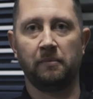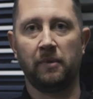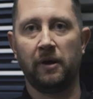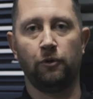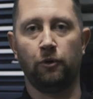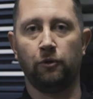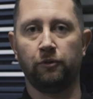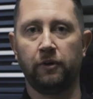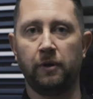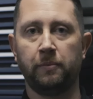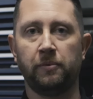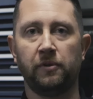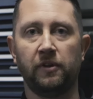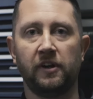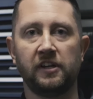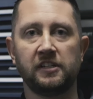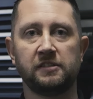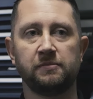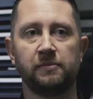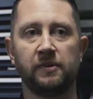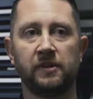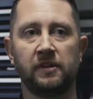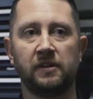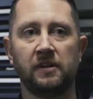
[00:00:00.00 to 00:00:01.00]
Full
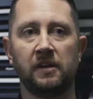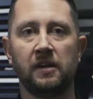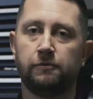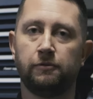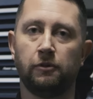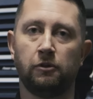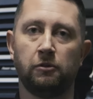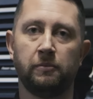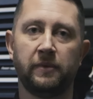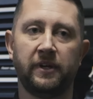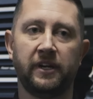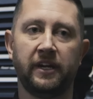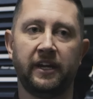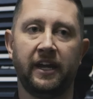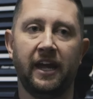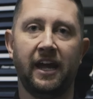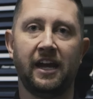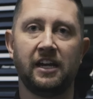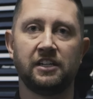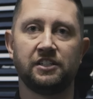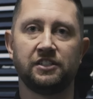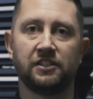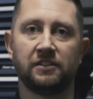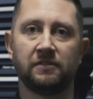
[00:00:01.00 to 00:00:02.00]
replacement, full
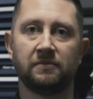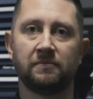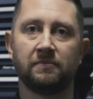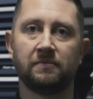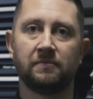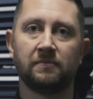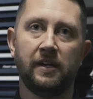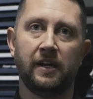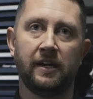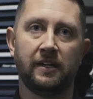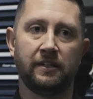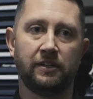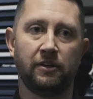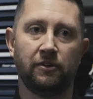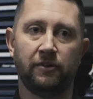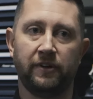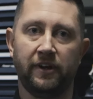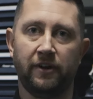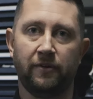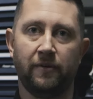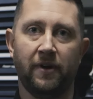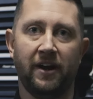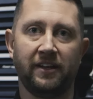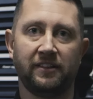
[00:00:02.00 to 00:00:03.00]
mitigation, and doing
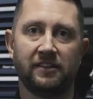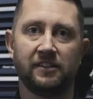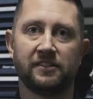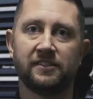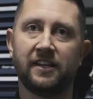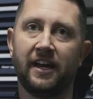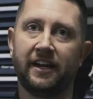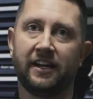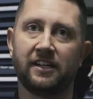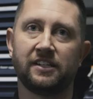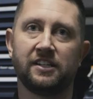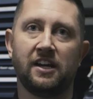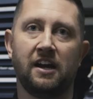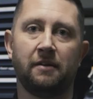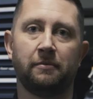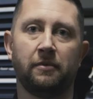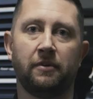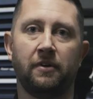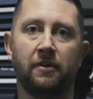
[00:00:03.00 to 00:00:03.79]
it right the second time